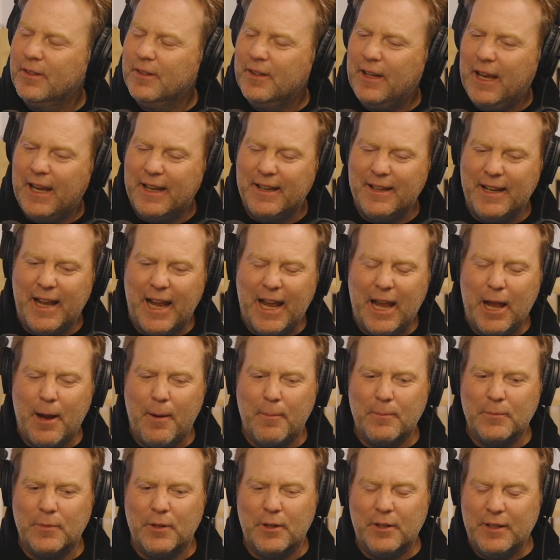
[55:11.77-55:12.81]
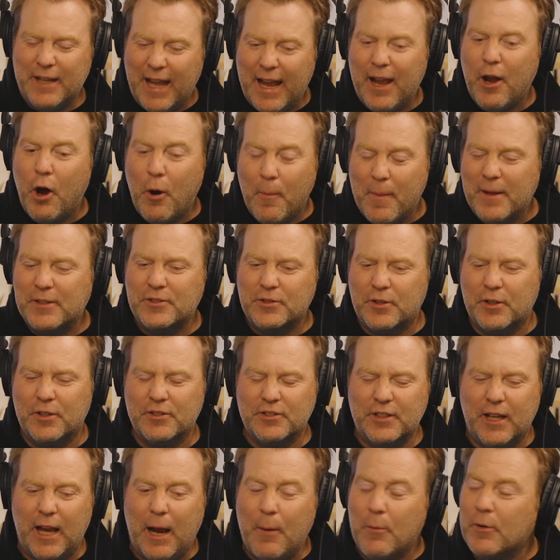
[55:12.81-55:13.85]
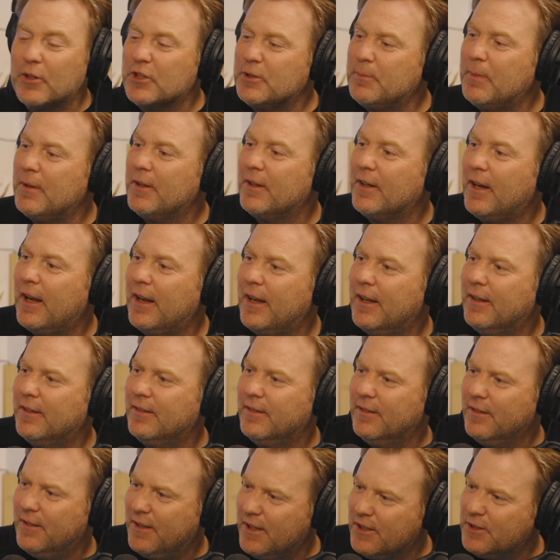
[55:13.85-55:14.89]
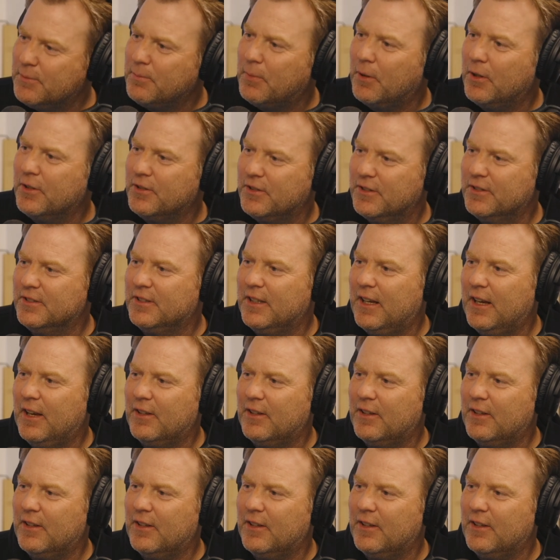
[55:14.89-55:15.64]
And Naomi's going to say, I want to spend the night at this person's house.